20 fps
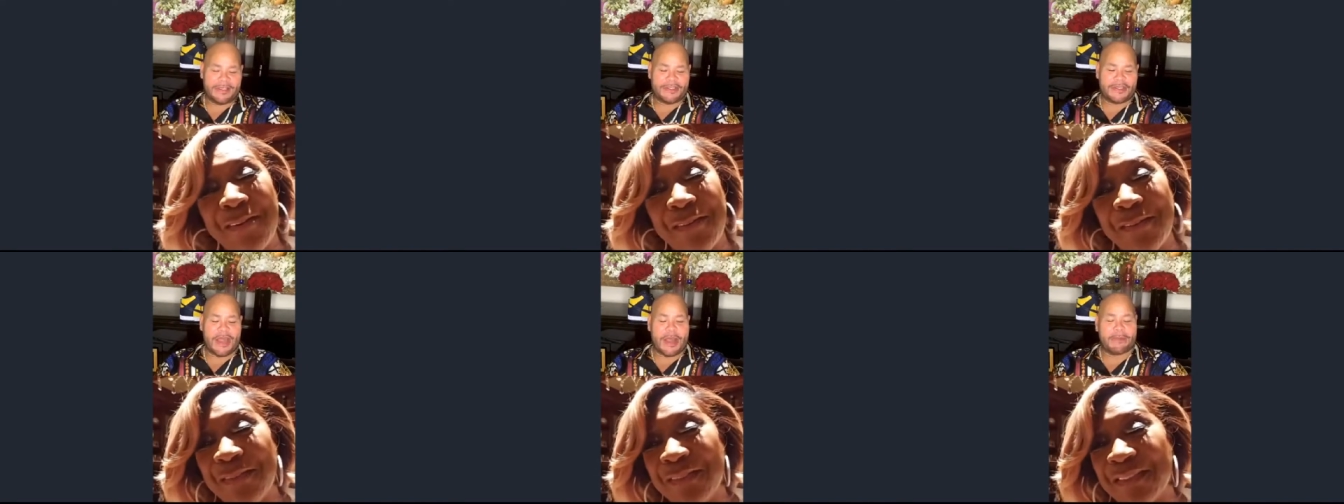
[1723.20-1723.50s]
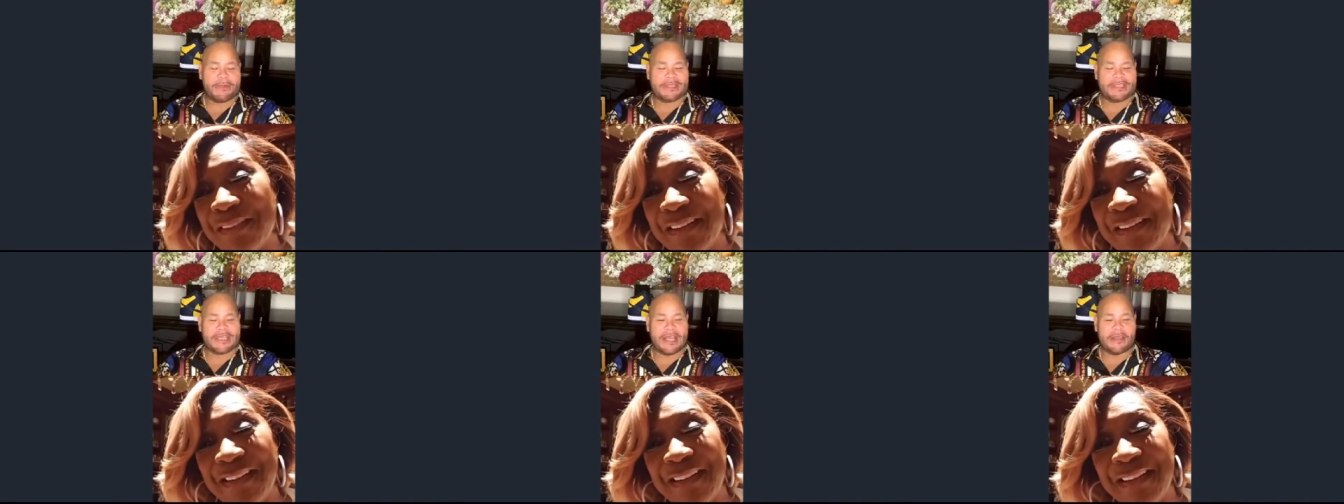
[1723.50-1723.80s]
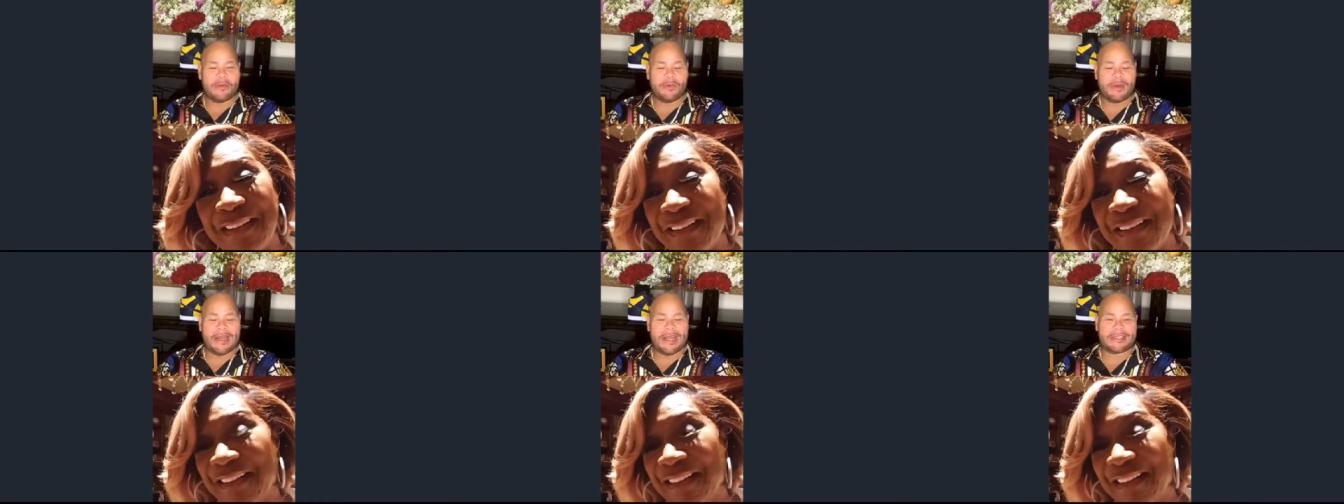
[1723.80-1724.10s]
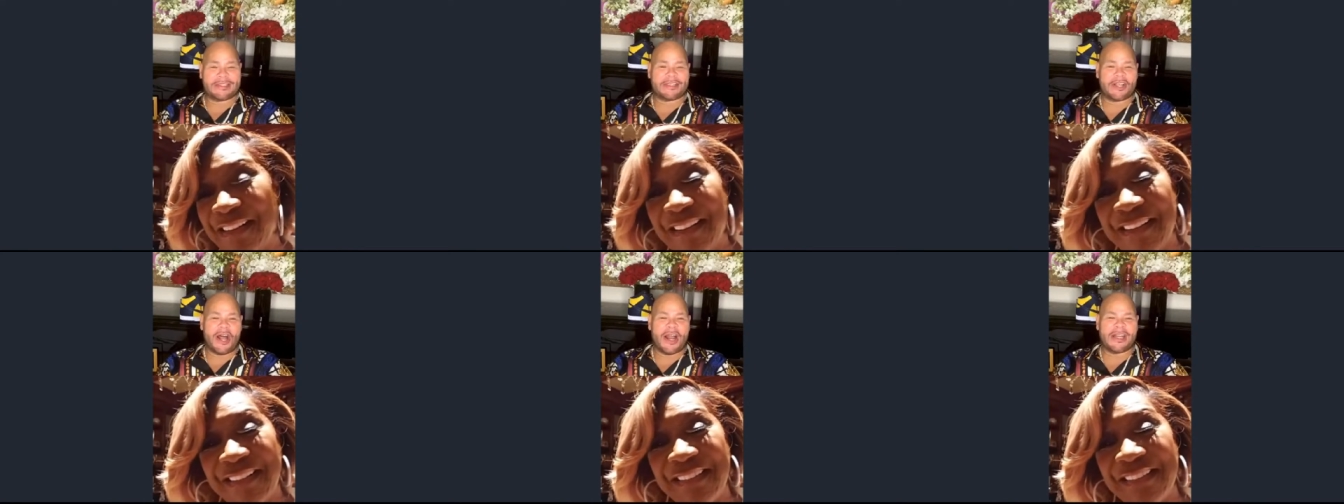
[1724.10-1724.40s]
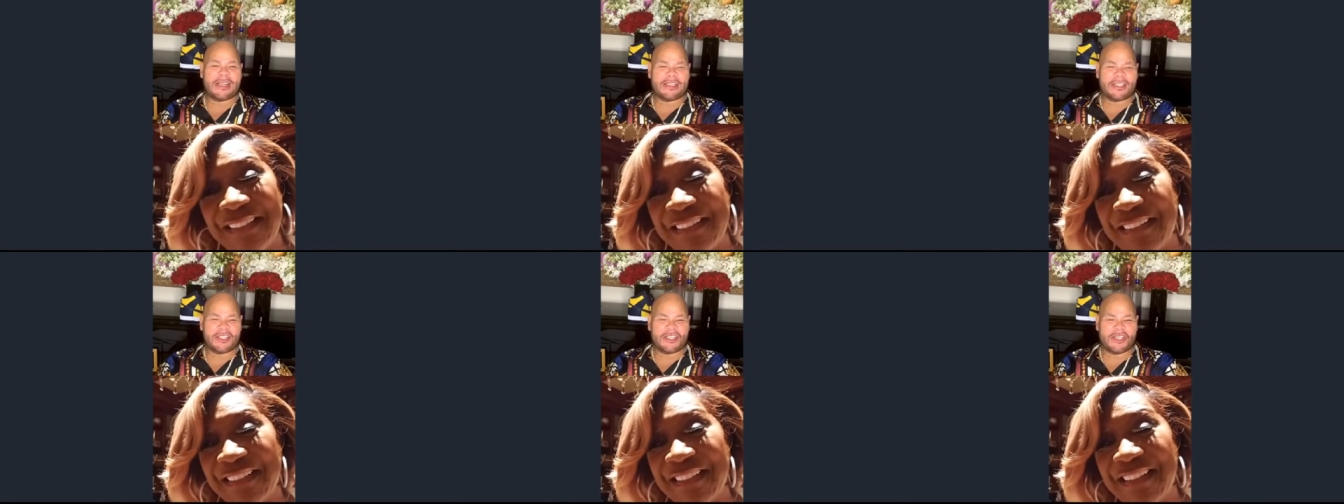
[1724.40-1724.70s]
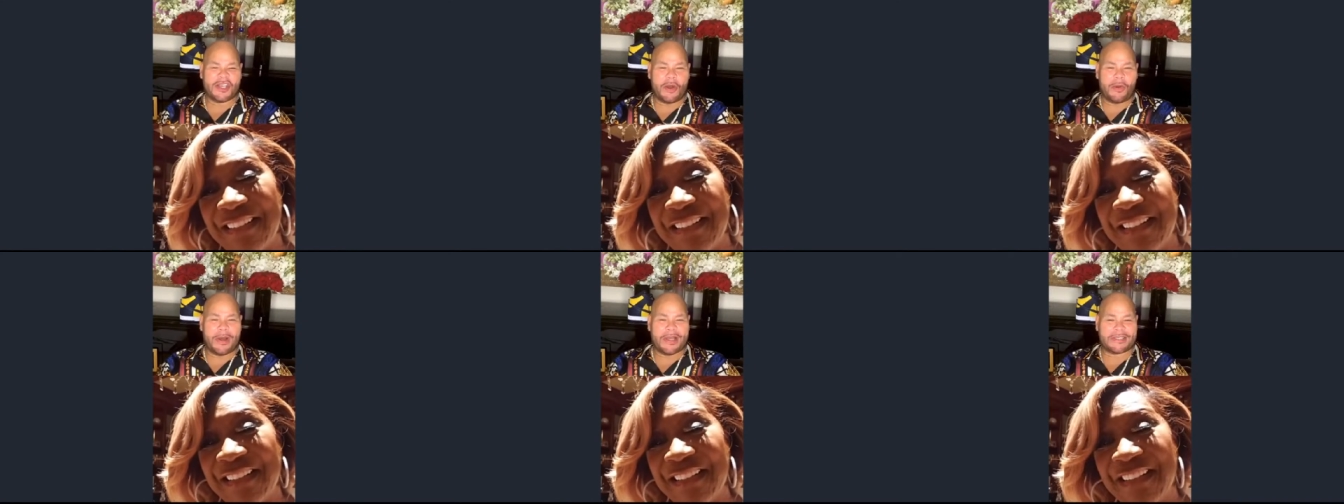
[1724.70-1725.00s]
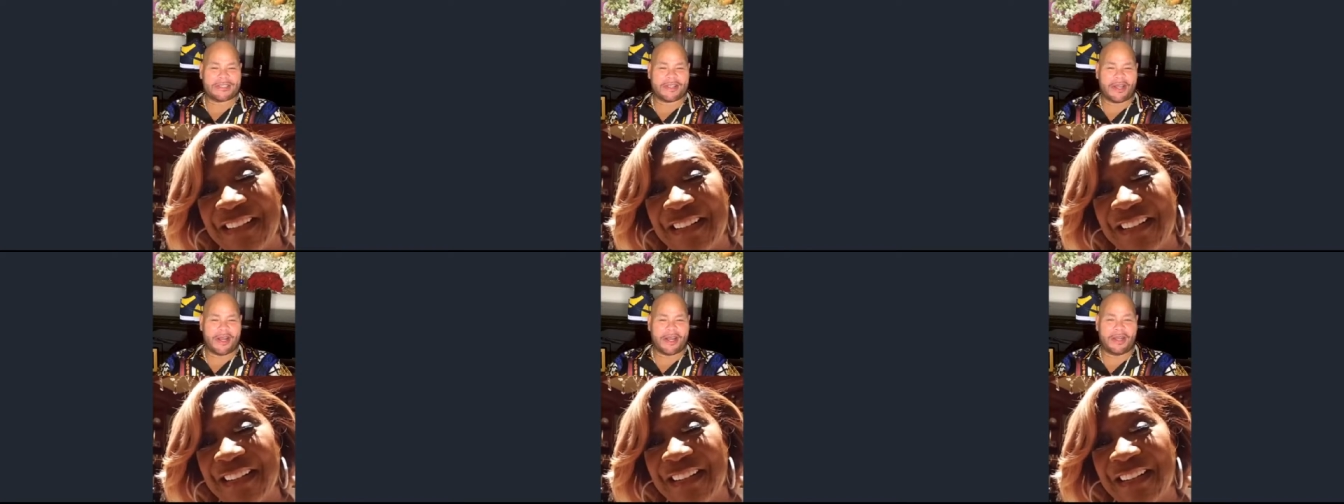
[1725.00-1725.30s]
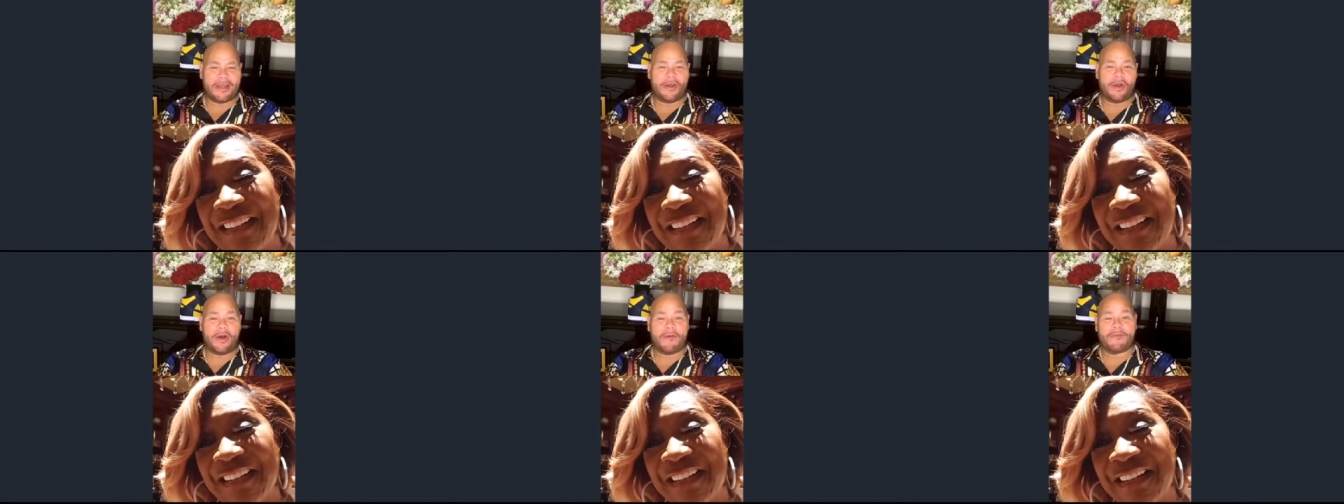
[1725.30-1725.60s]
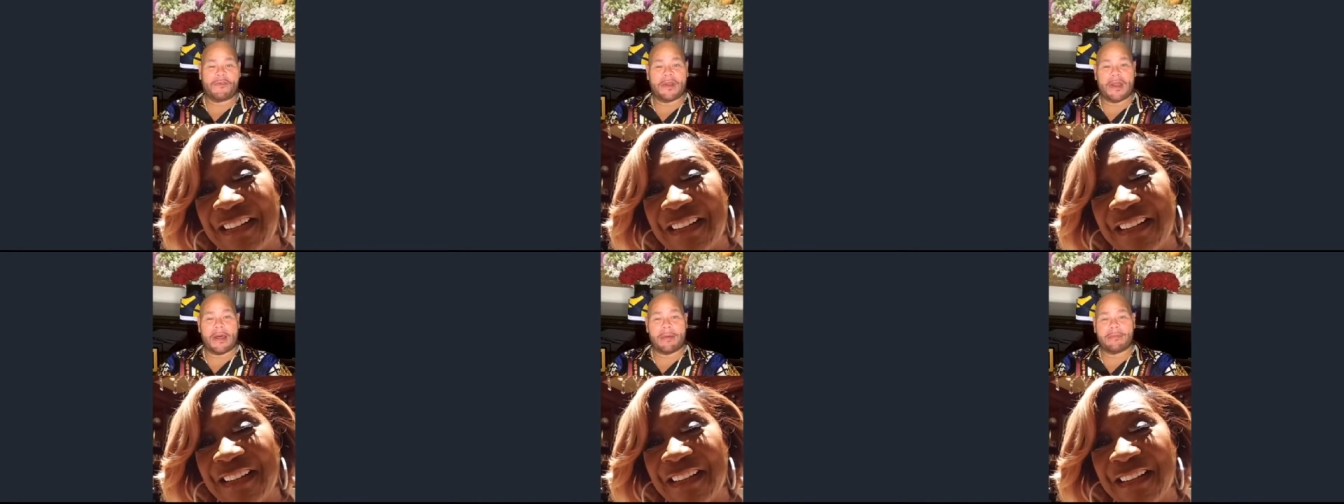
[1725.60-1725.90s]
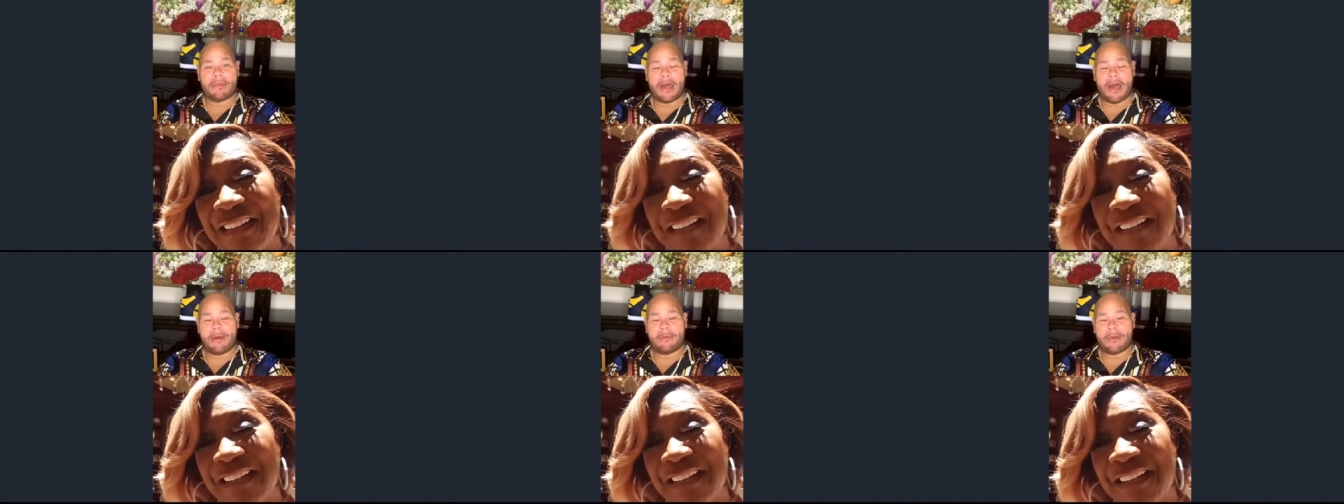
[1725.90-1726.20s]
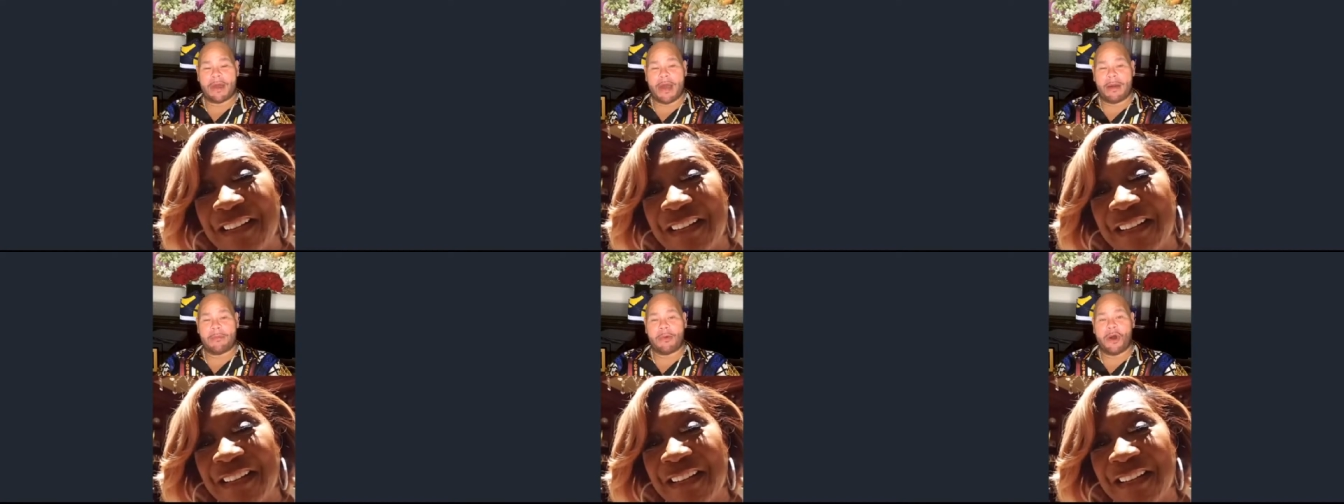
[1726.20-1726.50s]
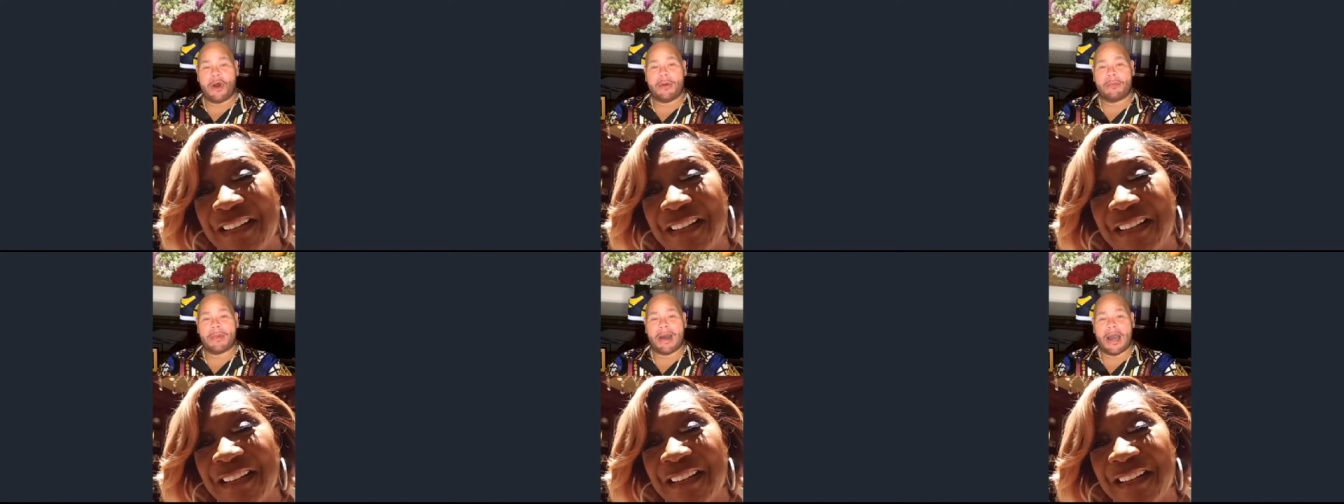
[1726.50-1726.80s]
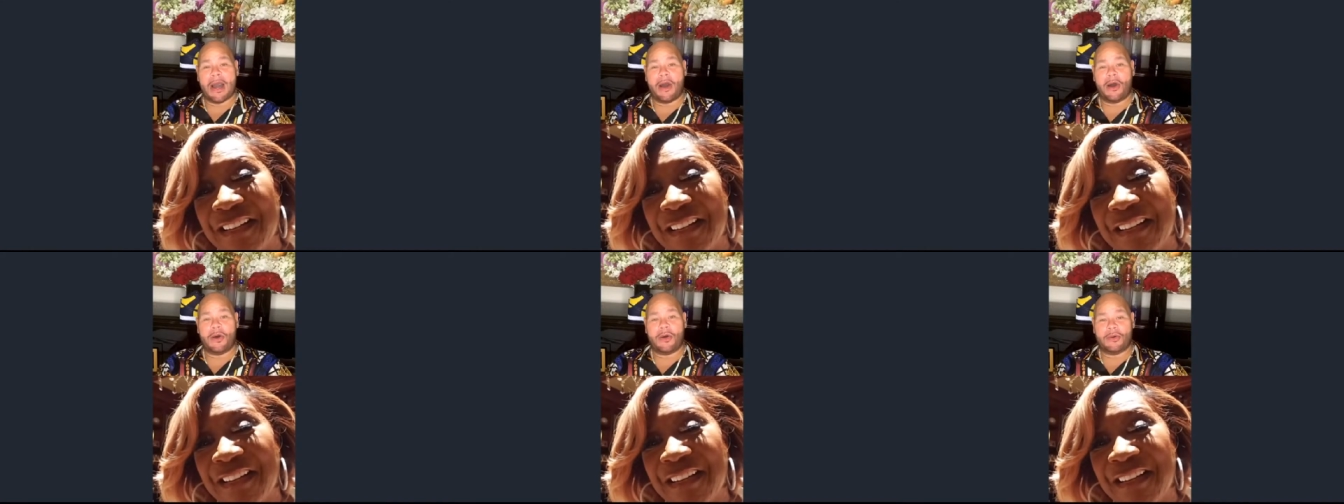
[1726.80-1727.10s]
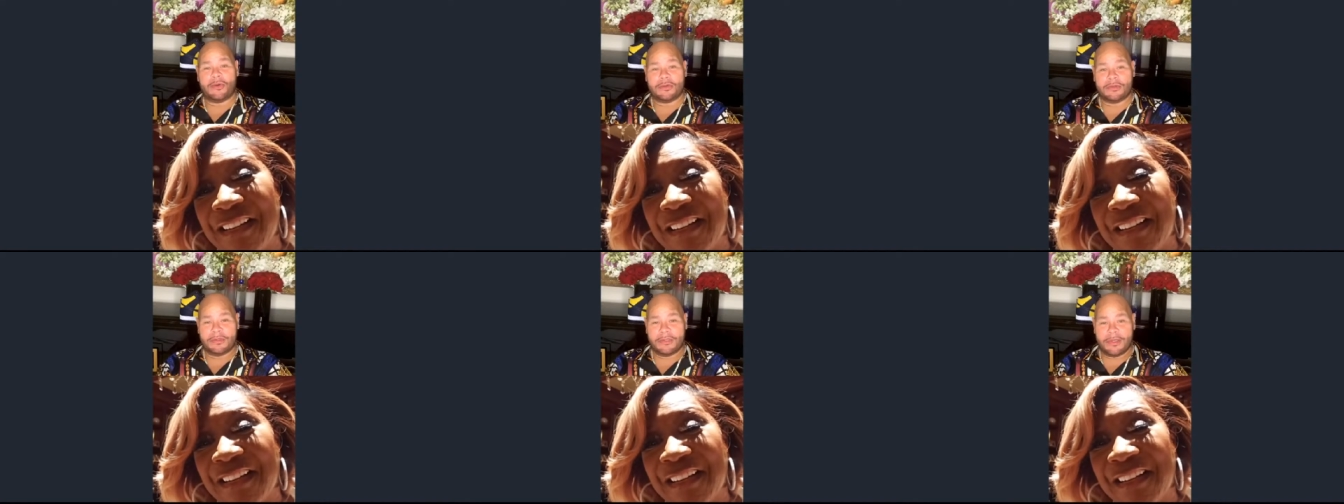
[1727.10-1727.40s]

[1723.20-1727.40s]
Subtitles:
so I'm gonna tell you, when I started the show, I started it off with I'm on my own.